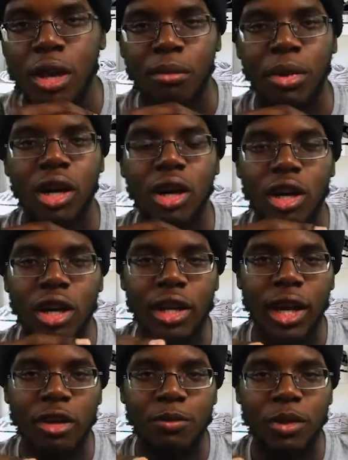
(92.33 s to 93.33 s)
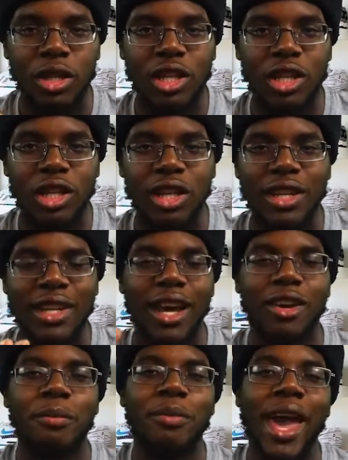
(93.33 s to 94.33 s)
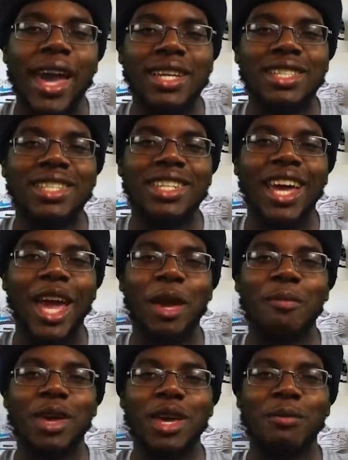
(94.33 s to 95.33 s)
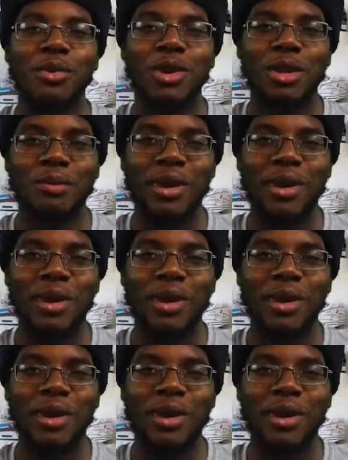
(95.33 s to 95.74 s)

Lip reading: But that was pretty good. Now the packaging came in pretty